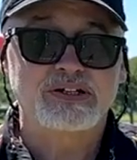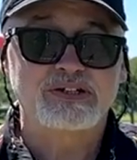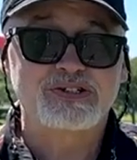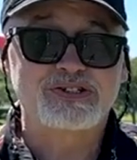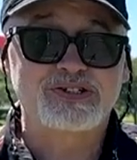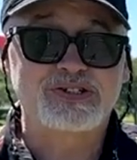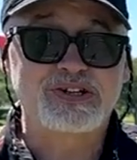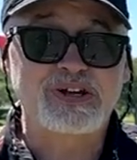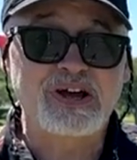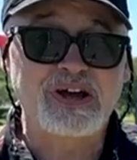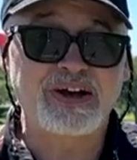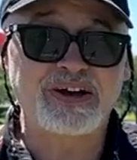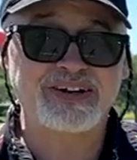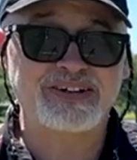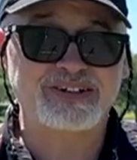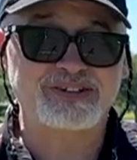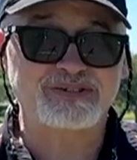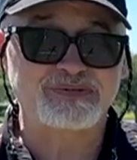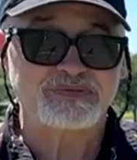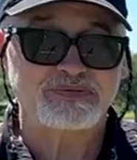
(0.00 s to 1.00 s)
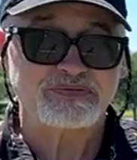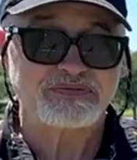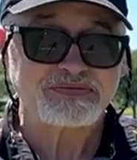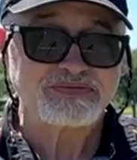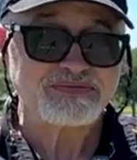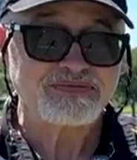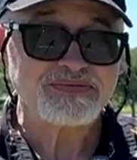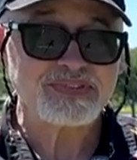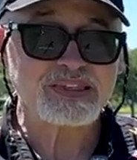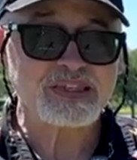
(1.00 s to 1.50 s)
So,
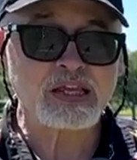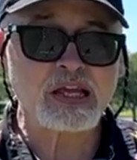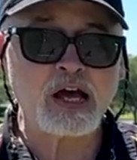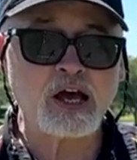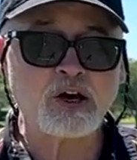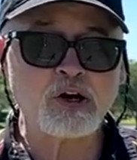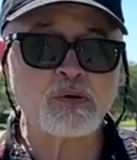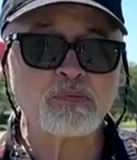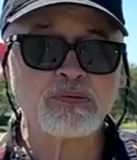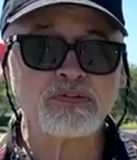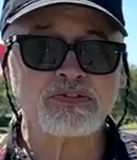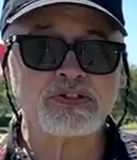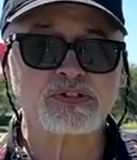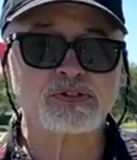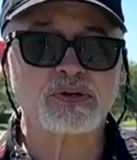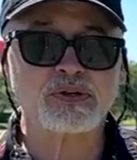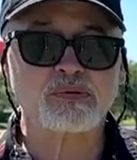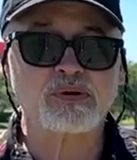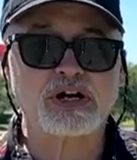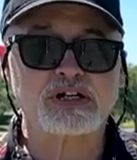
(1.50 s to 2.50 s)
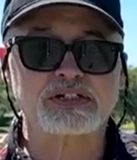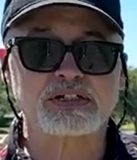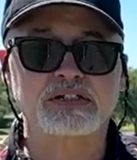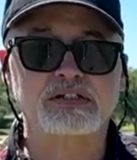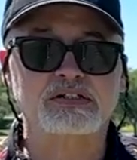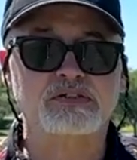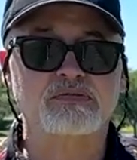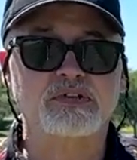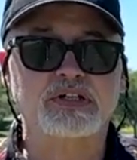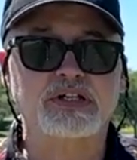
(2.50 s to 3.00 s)
I hope you've enjoyed watching
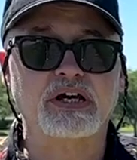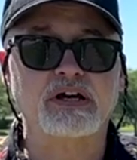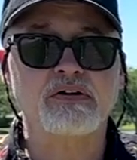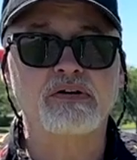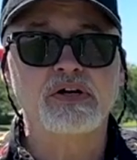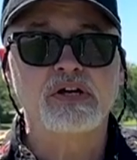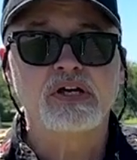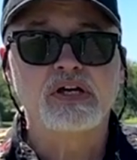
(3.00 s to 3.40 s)
this video.